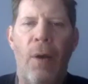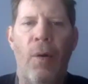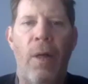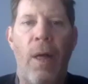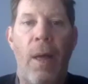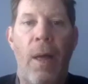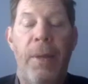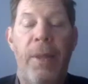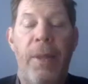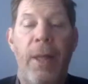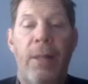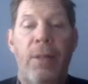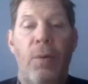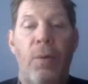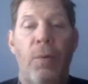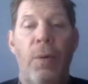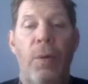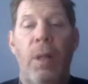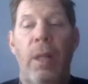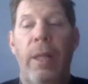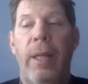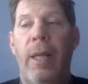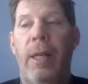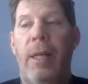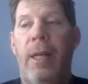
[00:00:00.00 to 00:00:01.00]
well, I mean, that's
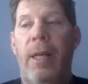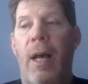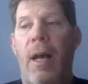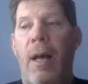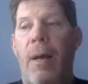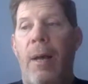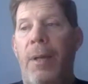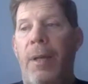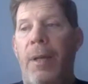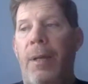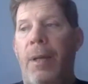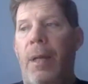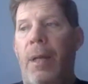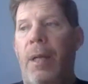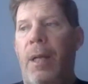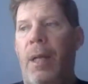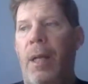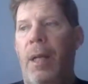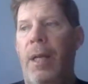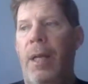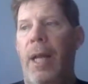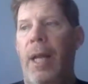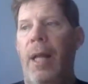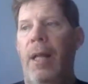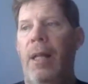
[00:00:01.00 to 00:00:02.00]
really a common
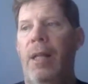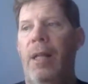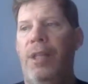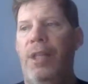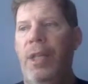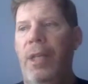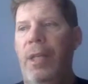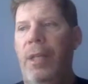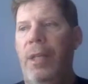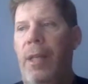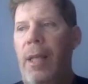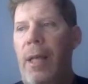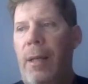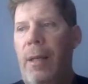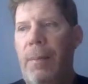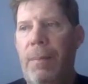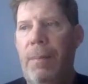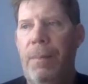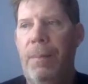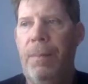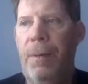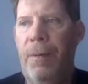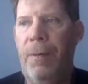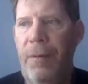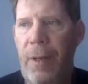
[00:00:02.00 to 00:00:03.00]
analogy that
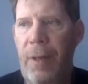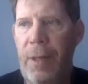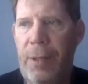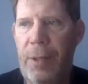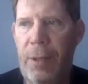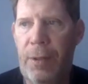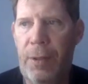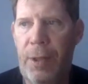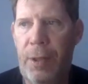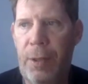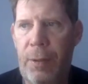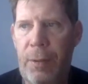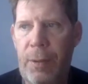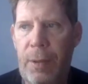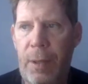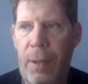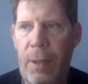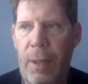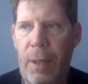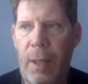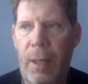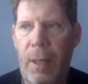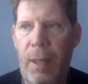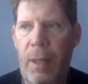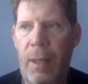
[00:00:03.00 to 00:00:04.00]
professors use.
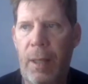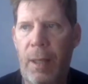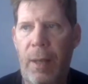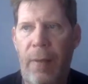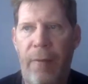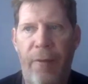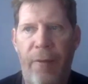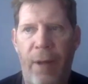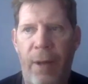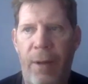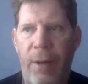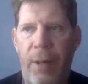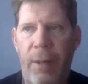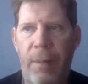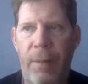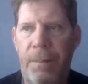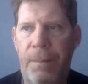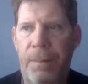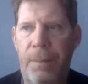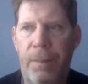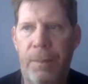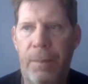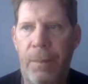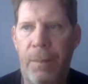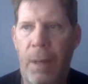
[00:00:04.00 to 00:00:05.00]
I, I found it
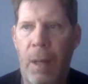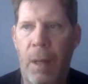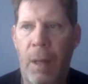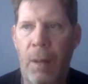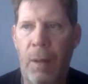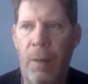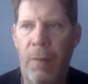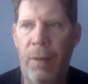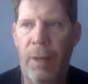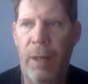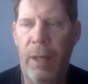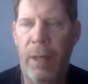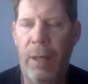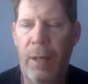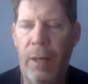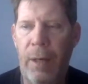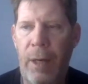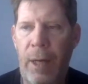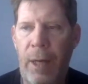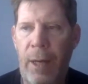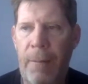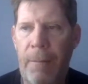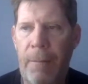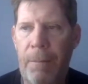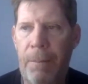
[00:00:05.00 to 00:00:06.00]
all over the
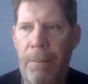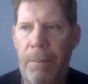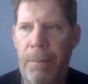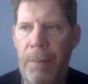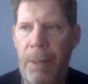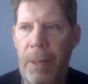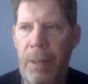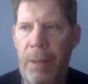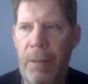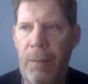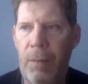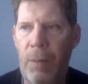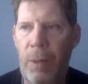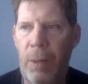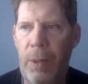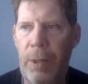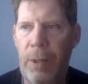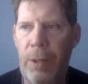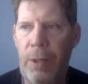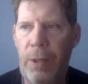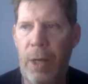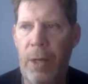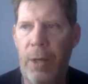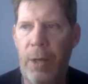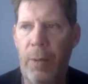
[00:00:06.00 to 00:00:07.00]
internet. But when
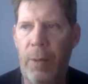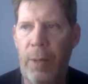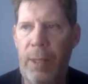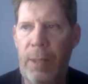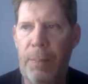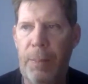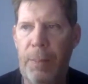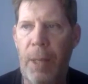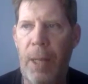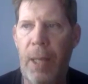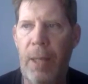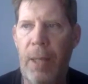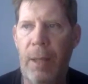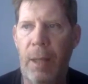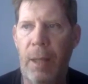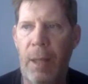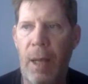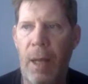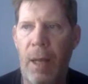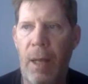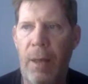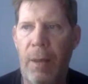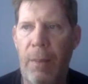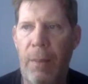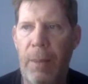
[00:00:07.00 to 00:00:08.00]
you're trying to explain the
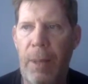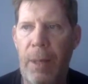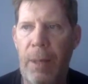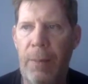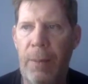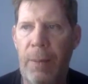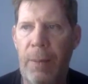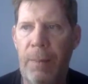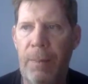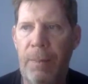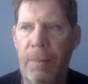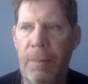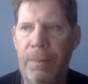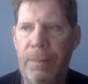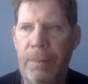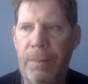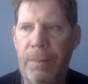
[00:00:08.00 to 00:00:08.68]
law of the minimum,